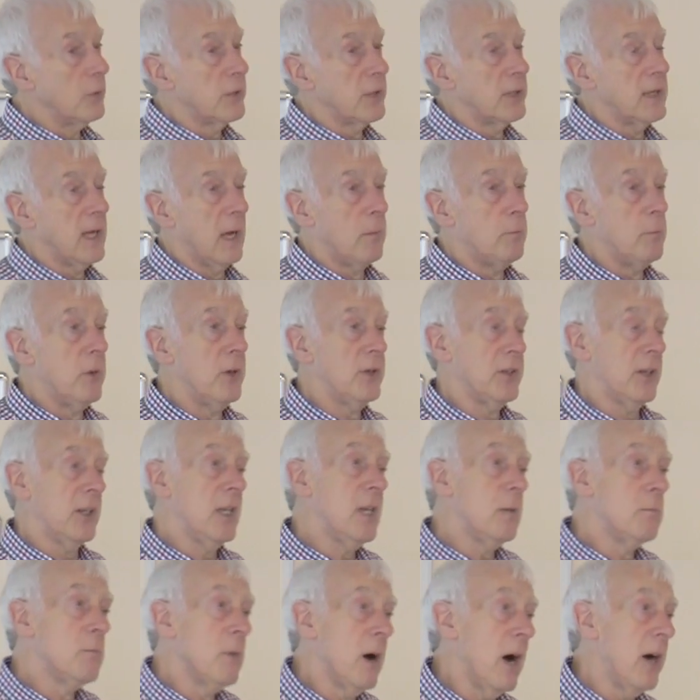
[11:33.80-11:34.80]
the numbers, and
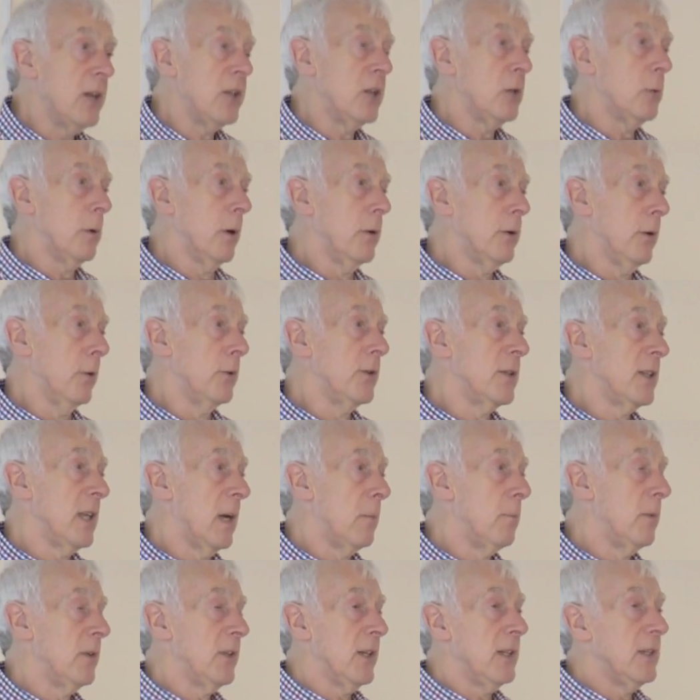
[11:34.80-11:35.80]
you might as well use the
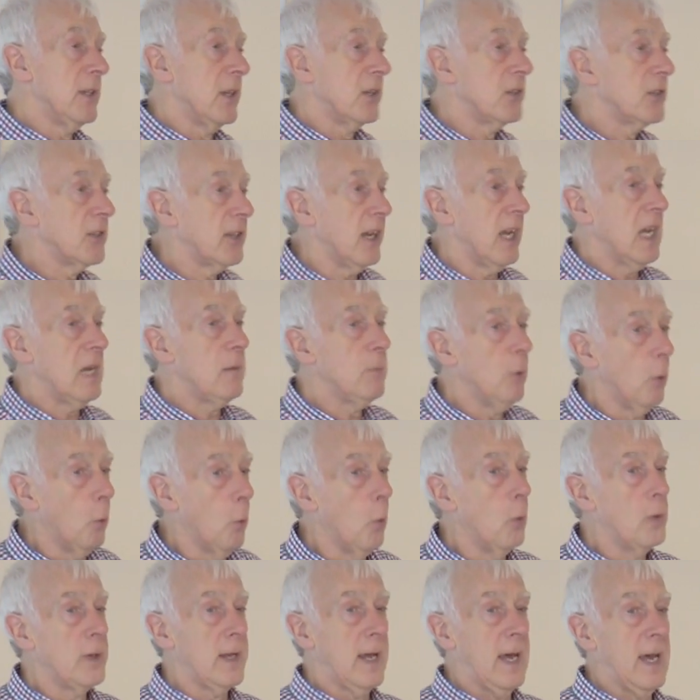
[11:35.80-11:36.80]
numbers in the same
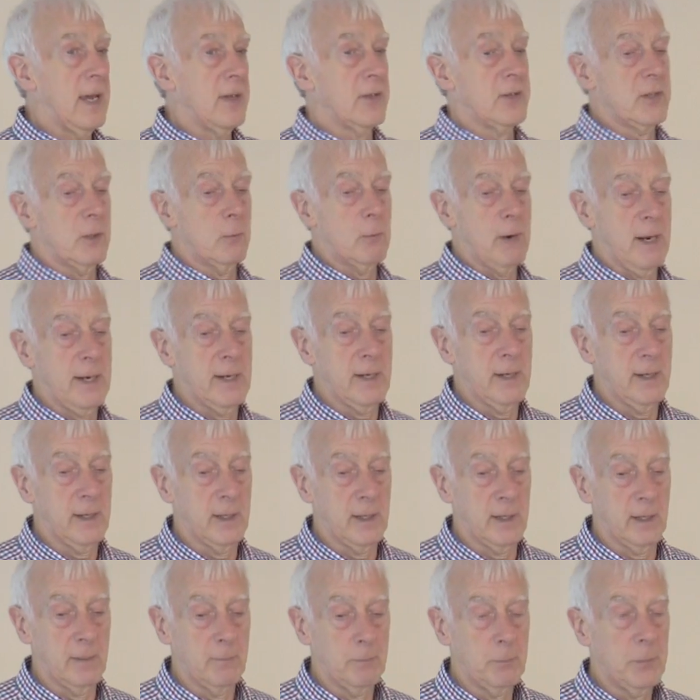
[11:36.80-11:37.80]
order as the
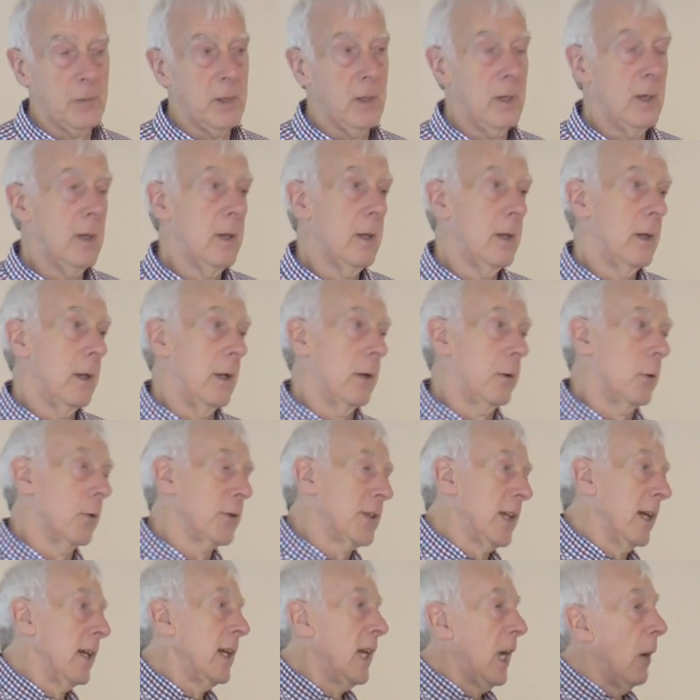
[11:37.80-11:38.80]
ranking. Of
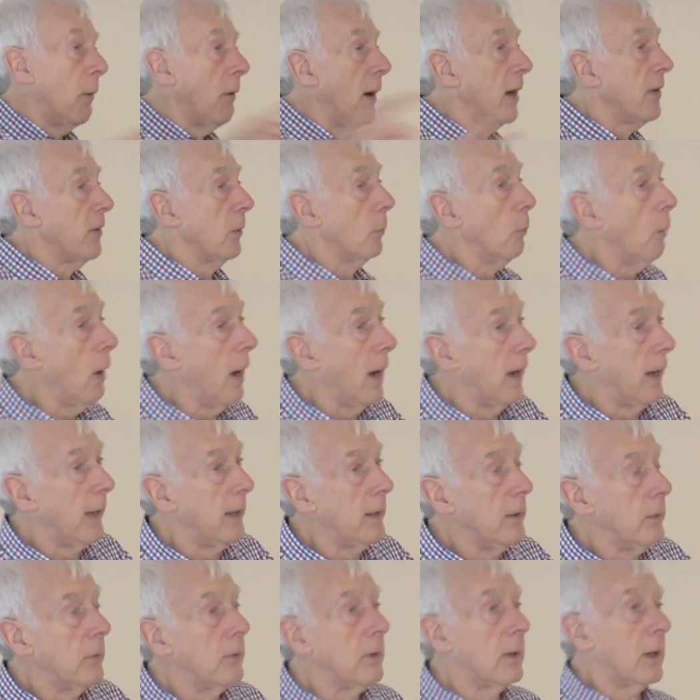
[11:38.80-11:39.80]
course, they can go either way.
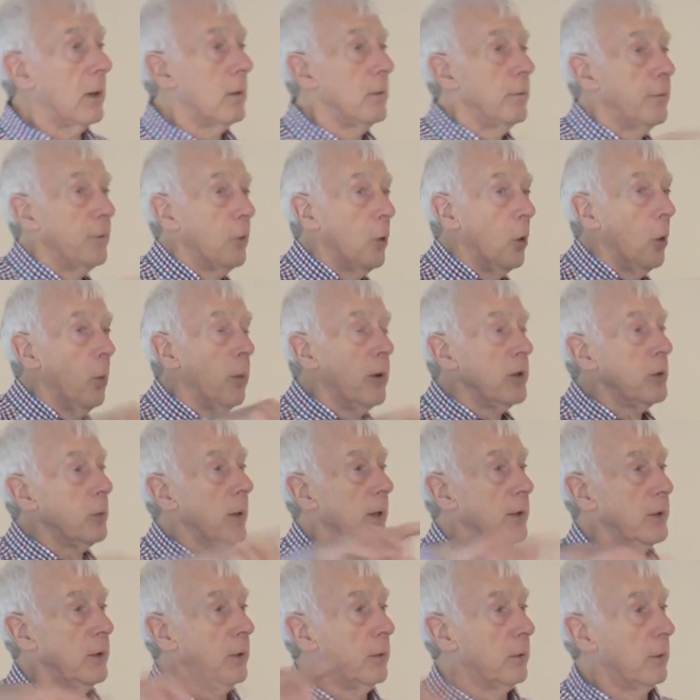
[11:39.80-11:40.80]
You can go forwards,
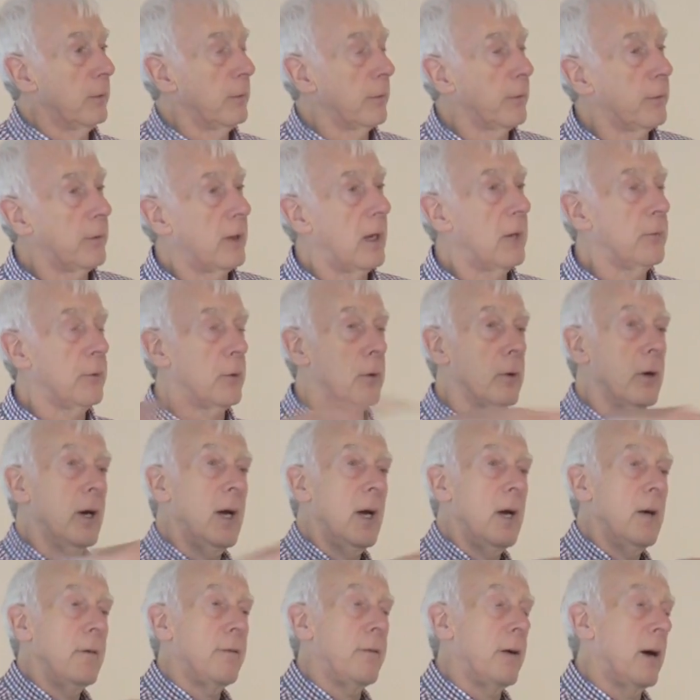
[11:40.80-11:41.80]
1, 2, 3, 4, 5, or
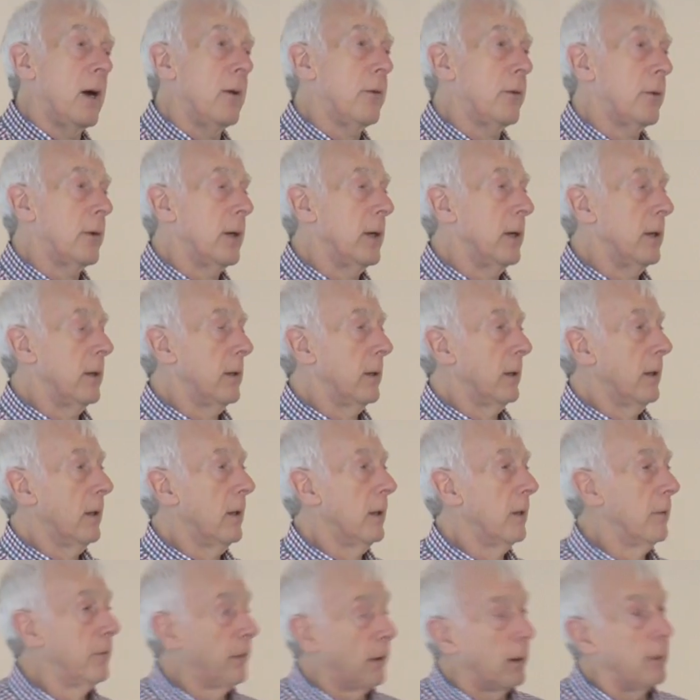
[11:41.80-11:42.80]
5, 3,
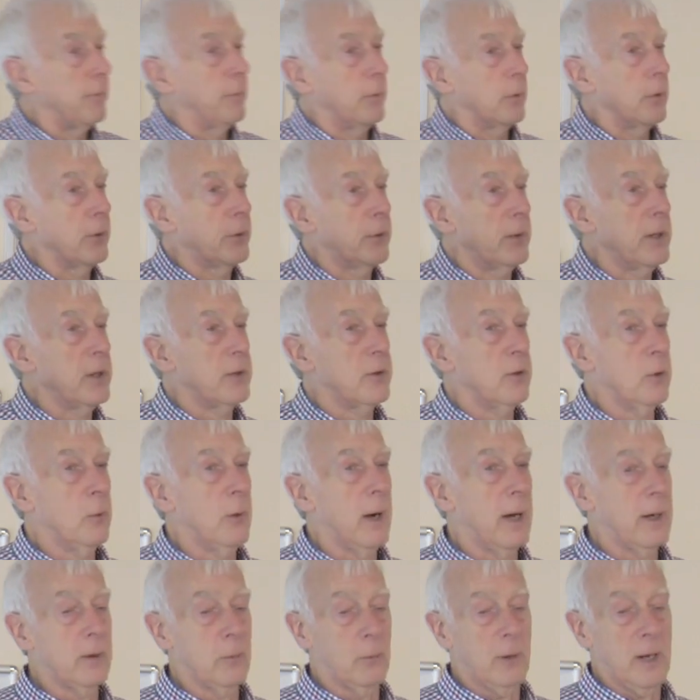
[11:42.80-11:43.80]
5, 4, 3, 2,
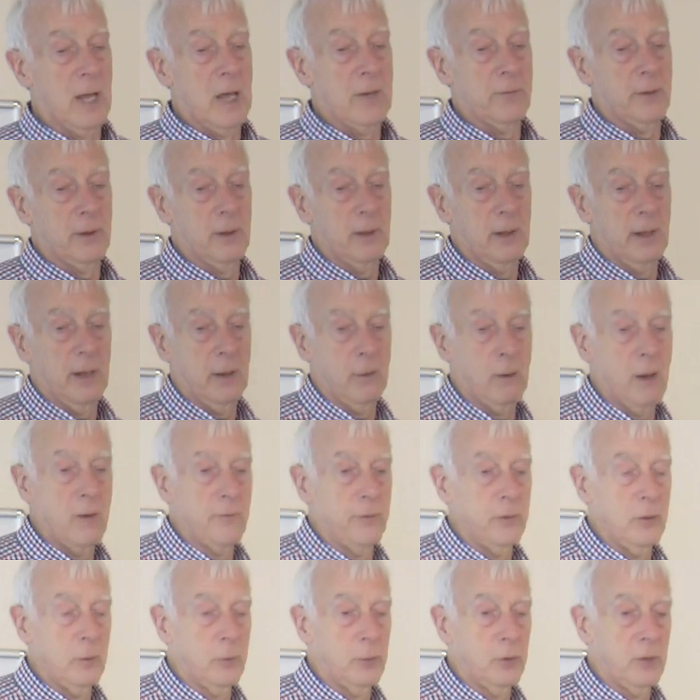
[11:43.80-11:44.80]
1, or whatever,
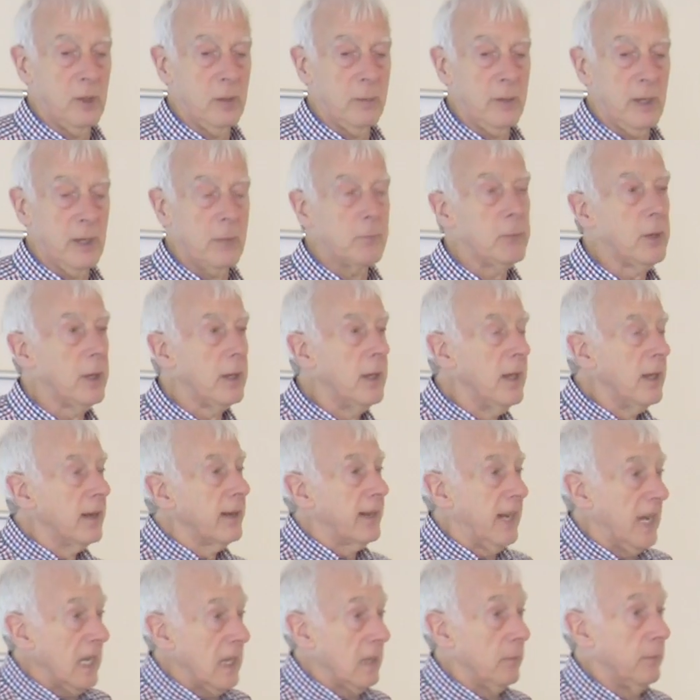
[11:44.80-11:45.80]
however you put them in, but
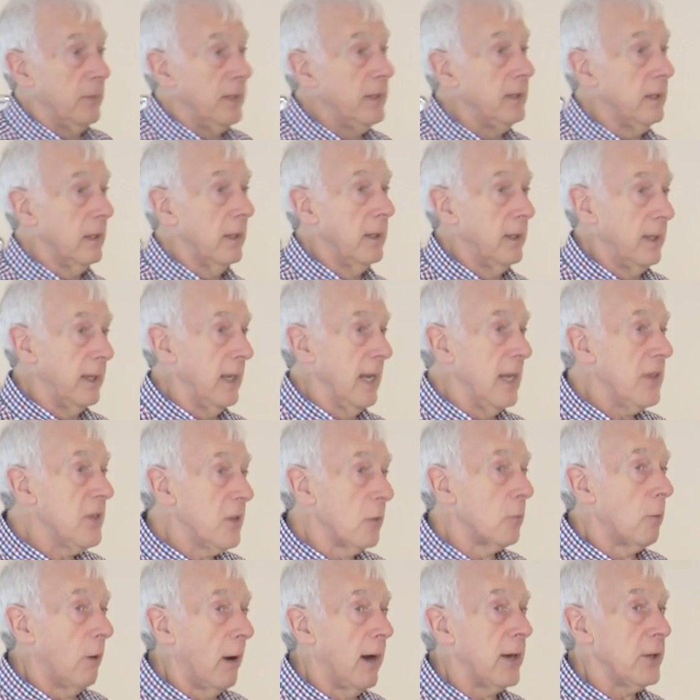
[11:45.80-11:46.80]
keep them in
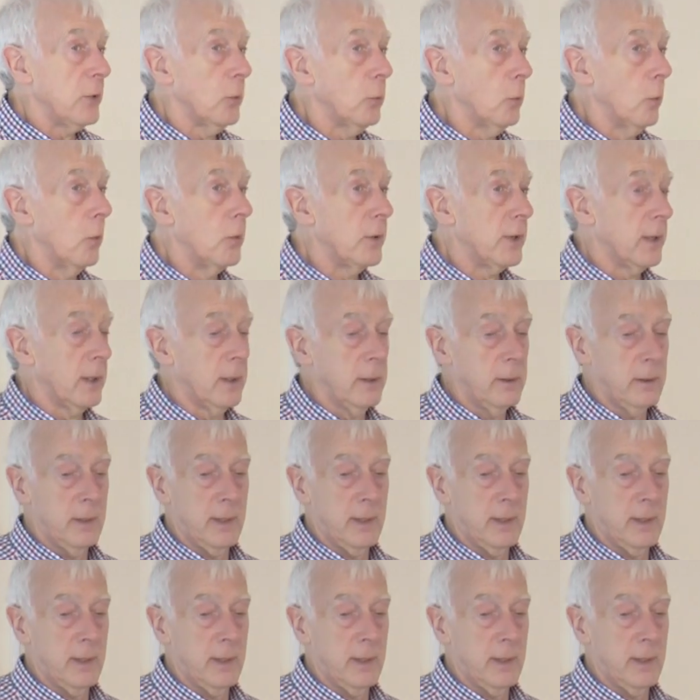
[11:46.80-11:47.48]
the right order.